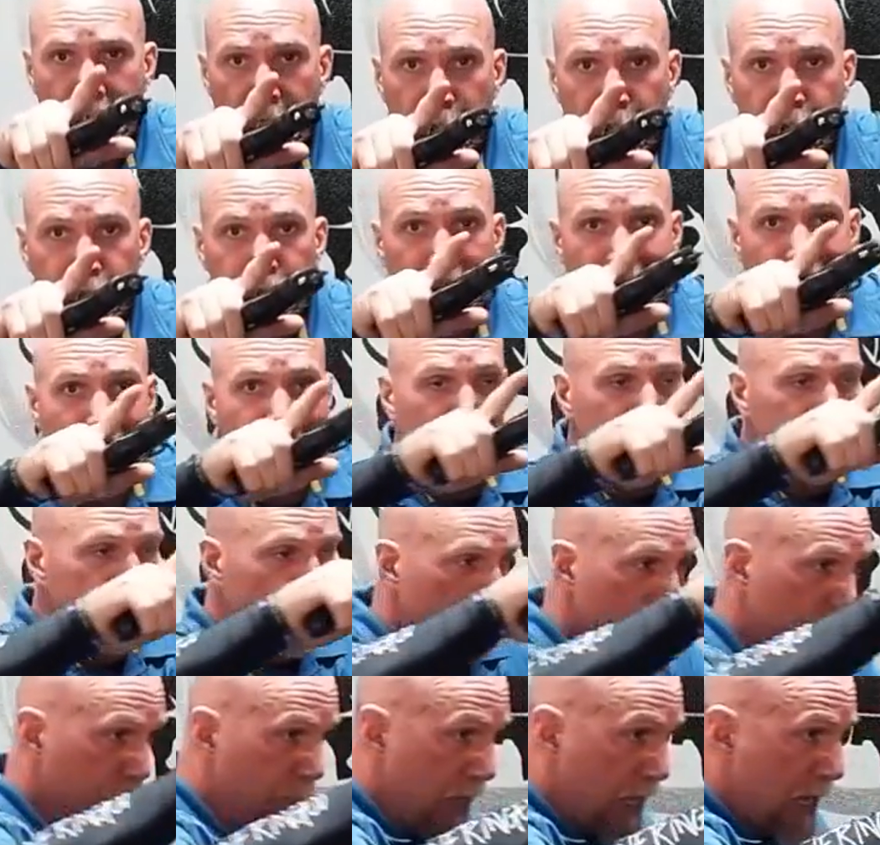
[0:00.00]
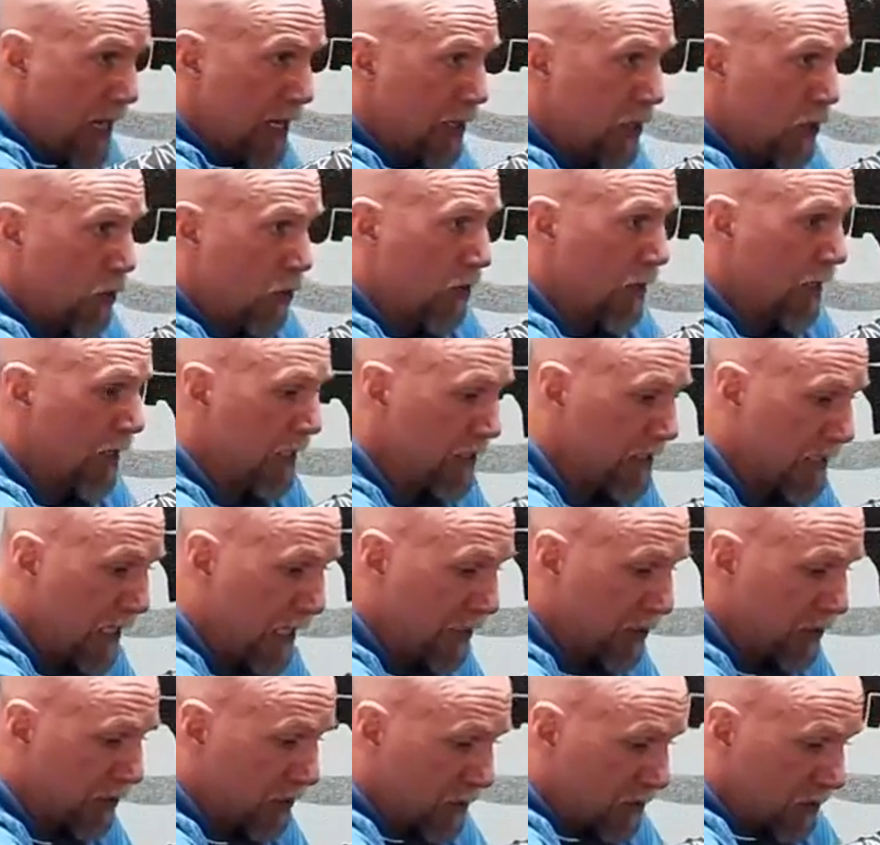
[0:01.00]
Change your body
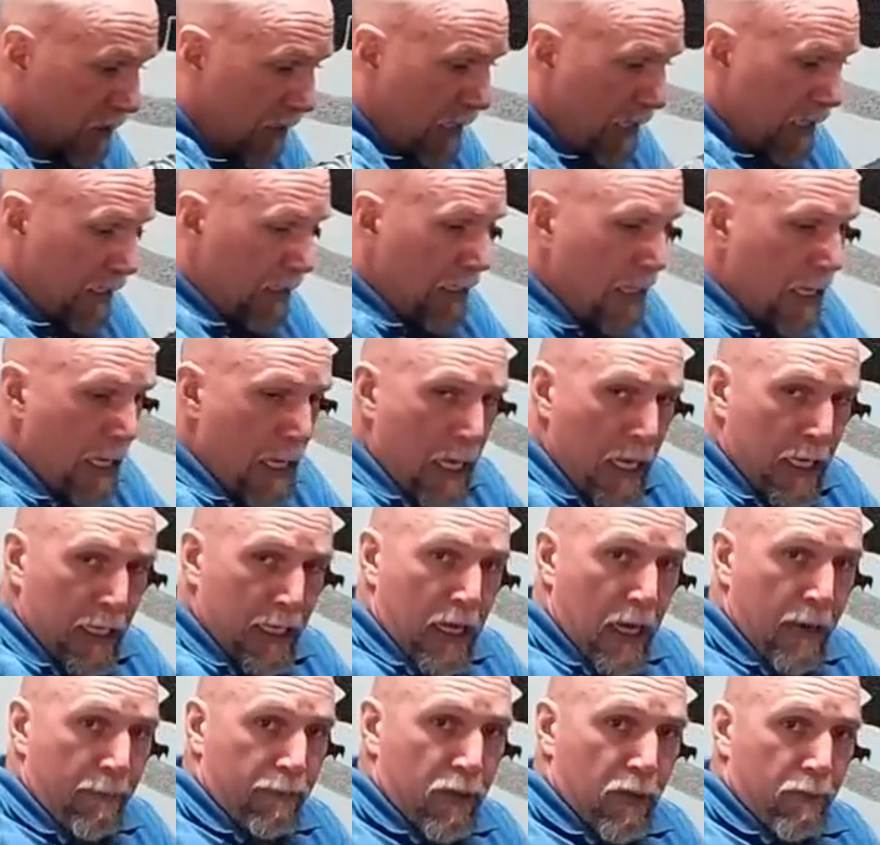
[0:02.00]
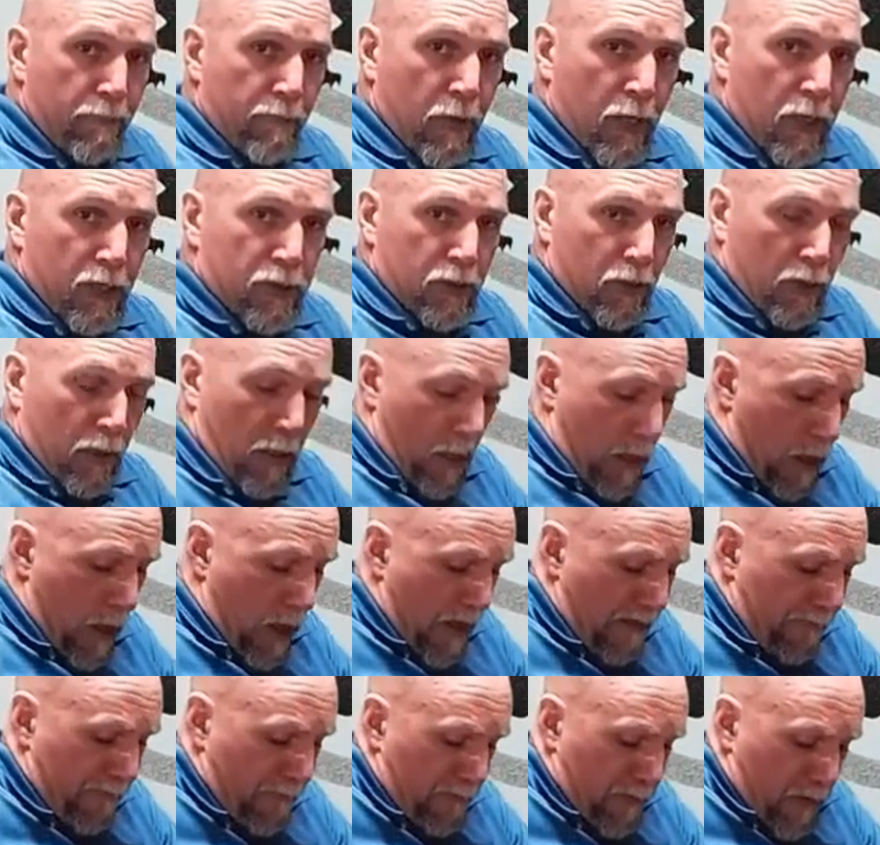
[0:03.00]
orientation slightly. Keep the muzzle
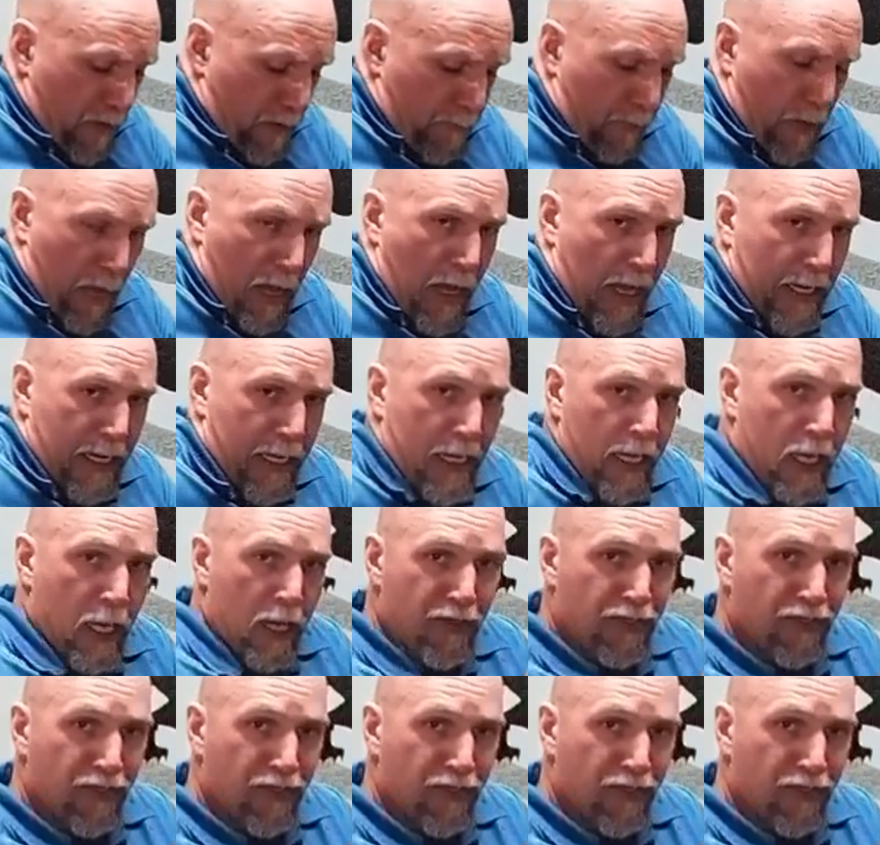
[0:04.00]
off of your body.